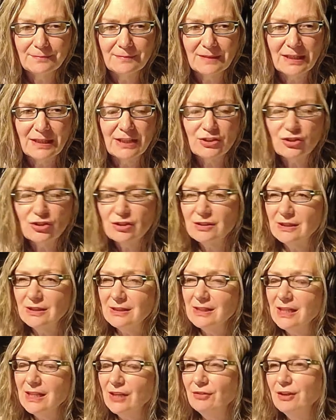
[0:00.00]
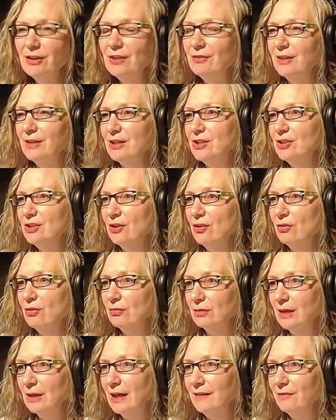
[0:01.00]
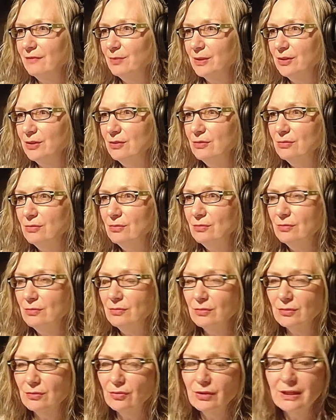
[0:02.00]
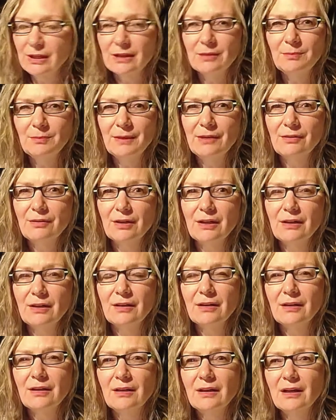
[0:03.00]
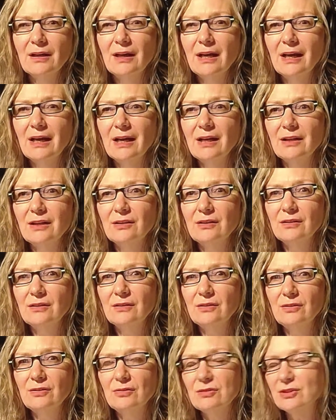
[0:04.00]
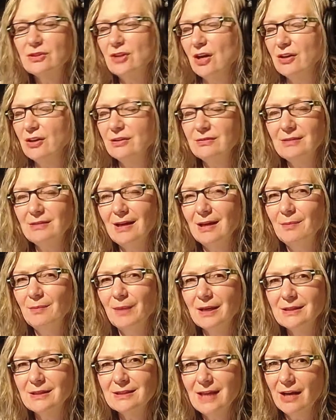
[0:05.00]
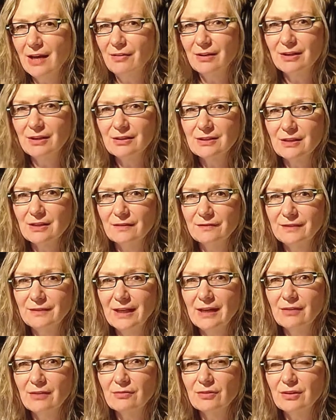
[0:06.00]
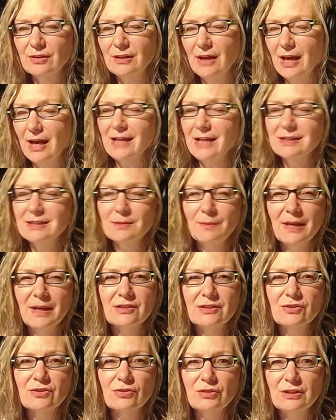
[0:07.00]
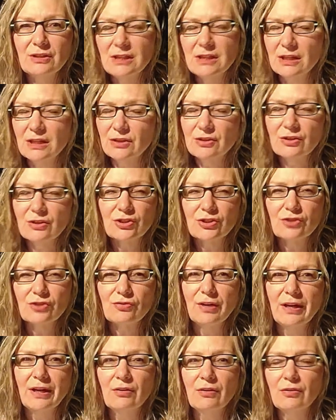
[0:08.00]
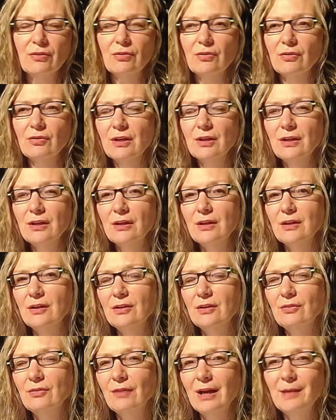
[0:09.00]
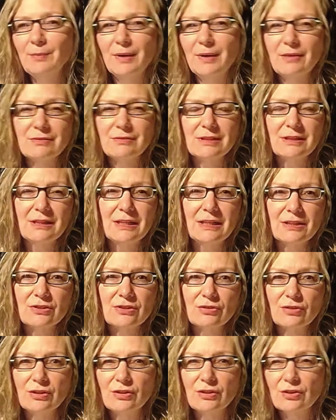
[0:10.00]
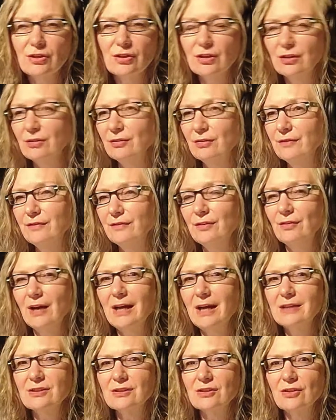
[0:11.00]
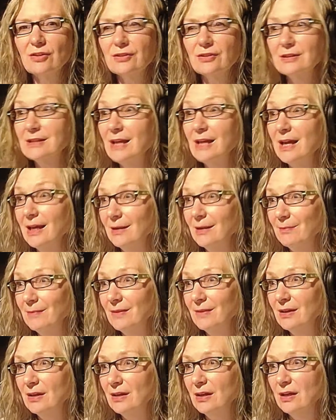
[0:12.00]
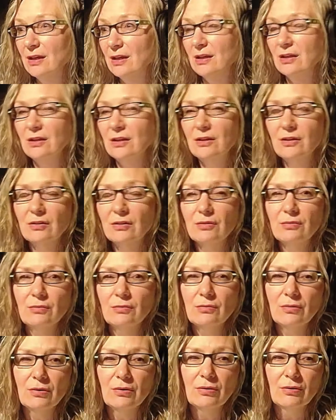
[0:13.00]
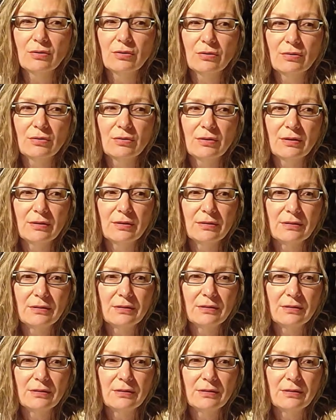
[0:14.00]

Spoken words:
It just deteriorates your whole life when you look in the mirror and you start your day by tearing yourself down, that your hair's a mess, or your teeth are not straight, or your eyebrows are this, or the color of your eyes are not the same, or